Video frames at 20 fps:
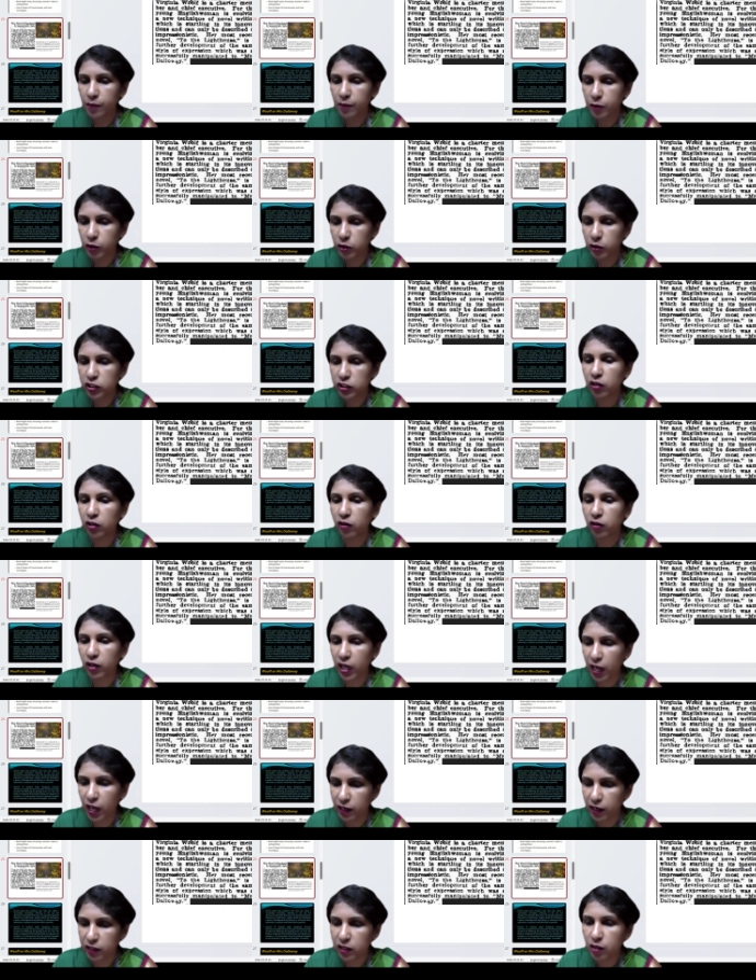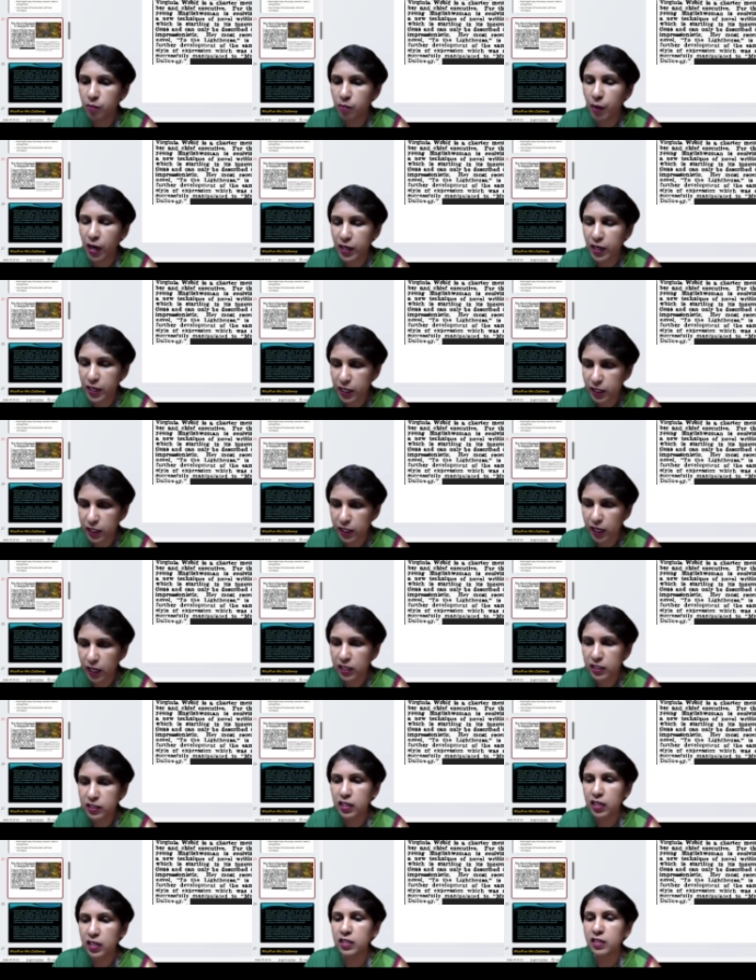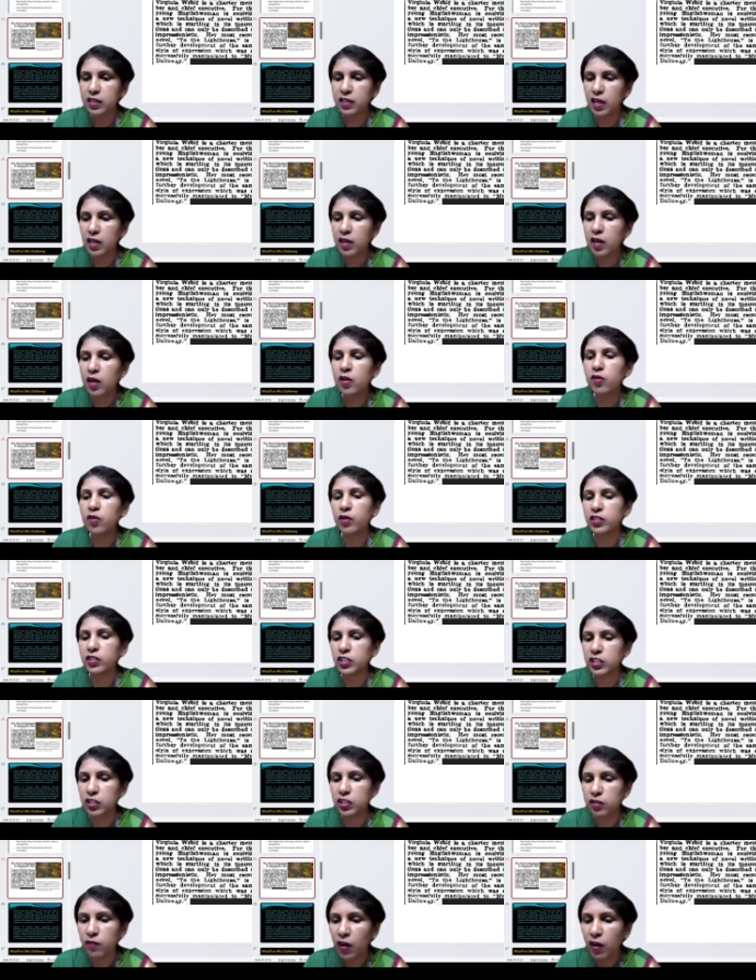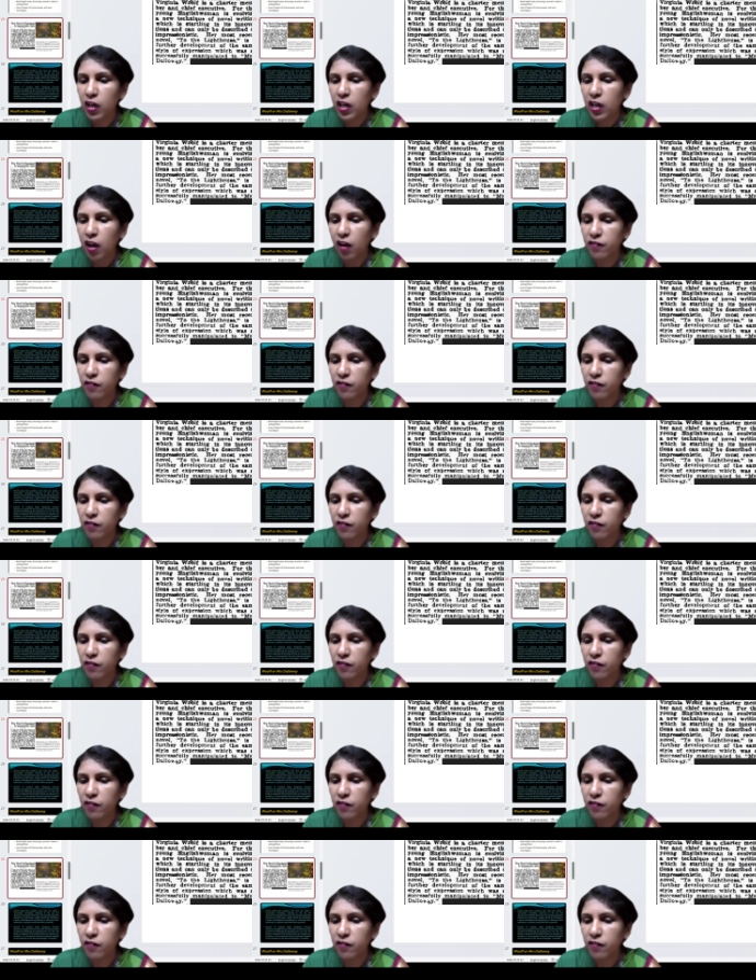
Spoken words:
emotion, or character by details intended to achieve